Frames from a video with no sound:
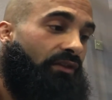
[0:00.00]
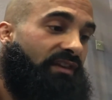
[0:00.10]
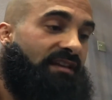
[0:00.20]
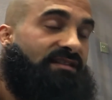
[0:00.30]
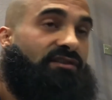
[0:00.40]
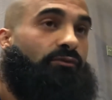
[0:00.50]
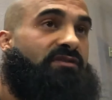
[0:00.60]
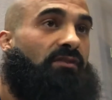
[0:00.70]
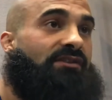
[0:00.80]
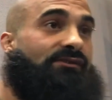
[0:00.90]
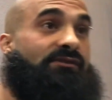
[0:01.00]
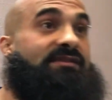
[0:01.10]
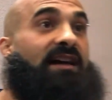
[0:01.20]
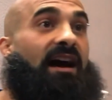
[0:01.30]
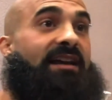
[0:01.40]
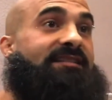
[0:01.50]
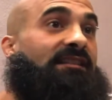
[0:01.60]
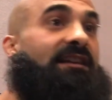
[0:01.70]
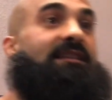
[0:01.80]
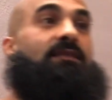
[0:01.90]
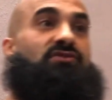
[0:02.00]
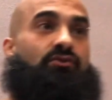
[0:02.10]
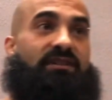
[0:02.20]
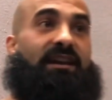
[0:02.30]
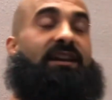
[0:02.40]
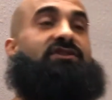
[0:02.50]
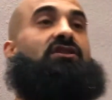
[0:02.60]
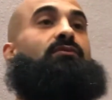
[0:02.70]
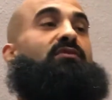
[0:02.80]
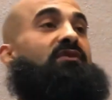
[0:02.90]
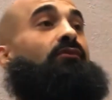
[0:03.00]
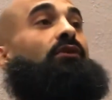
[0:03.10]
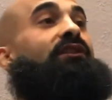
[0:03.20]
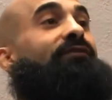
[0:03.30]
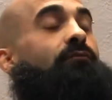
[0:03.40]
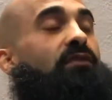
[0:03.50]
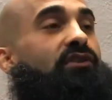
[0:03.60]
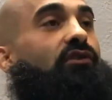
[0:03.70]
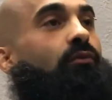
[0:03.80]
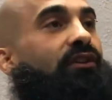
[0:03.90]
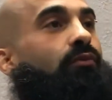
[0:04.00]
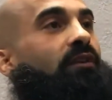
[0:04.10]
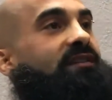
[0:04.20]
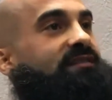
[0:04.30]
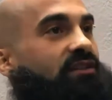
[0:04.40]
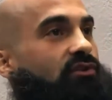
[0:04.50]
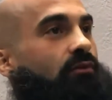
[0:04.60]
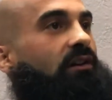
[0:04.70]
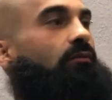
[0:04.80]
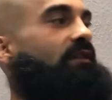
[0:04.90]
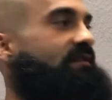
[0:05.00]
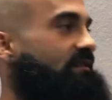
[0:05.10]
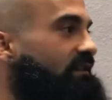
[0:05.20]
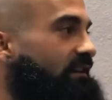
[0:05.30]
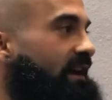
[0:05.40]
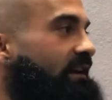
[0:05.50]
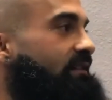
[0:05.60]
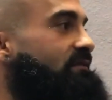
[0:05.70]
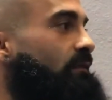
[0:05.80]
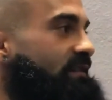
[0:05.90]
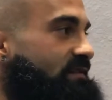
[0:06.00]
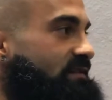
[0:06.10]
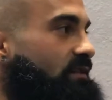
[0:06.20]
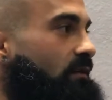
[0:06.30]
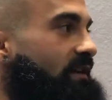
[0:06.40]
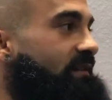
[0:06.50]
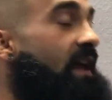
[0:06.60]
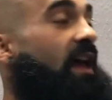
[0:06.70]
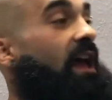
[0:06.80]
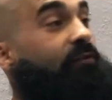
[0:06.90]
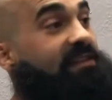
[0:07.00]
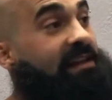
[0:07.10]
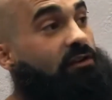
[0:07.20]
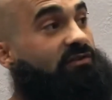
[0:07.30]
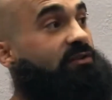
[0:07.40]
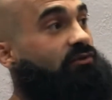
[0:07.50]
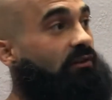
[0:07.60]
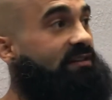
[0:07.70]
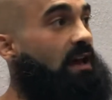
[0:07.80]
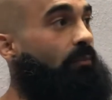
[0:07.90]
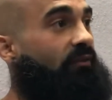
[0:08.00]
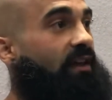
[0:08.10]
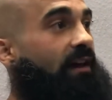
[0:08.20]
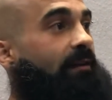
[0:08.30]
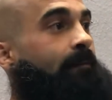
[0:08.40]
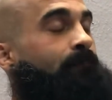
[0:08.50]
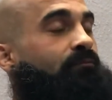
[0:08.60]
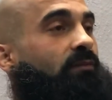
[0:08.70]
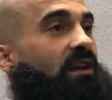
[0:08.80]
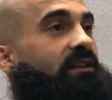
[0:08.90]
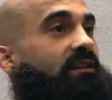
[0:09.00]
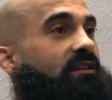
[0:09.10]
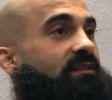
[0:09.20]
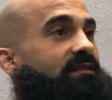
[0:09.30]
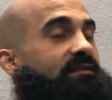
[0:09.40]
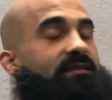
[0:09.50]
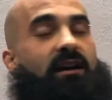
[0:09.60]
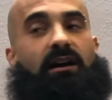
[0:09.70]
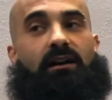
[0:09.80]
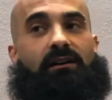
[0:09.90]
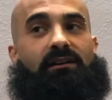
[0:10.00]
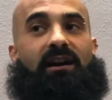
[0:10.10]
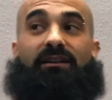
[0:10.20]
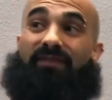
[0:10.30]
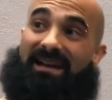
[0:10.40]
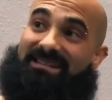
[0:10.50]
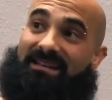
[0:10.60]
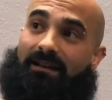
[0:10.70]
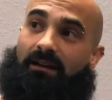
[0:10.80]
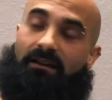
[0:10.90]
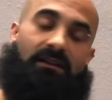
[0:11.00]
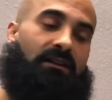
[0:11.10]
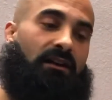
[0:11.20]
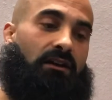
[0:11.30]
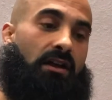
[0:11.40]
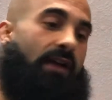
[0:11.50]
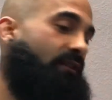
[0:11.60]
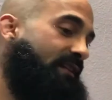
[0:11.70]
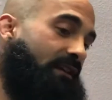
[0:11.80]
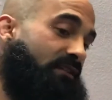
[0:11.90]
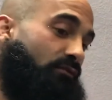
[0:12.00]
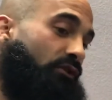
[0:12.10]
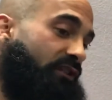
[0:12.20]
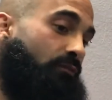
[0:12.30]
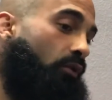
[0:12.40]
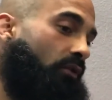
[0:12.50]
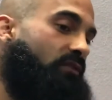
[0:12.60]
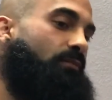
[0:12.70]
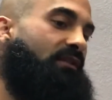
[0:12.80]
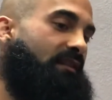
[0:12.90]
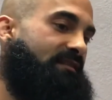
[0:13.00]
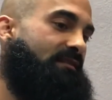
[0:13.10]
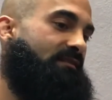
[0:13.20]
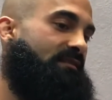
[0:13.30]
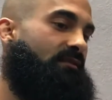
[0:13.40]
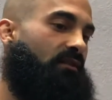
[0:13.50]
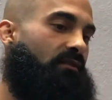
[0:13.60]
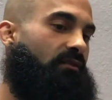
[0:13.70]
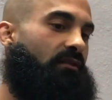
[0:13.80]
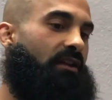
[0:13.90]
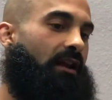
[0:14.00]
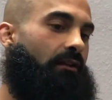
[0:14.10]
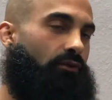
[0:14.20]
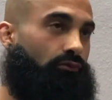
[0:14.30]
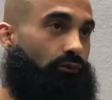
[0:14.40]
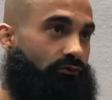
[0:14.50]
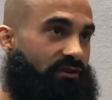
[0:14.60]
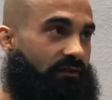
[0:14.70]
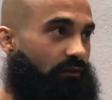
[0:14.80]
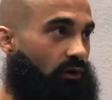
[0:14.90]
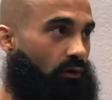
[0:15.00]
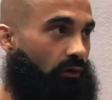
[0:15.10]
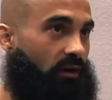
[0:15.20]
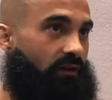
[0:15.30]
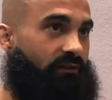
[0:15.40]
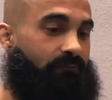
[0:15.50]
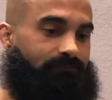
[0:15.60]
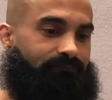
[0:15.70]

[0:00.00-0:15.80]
these 3 muscles, to isolate them, to engage them, and to be really familiar with when is it QL, when is it iliacus, when is it psoas. Everything else we do on top of that is kind of icing. Everything is really important, but this is the kind of the root, the core of it.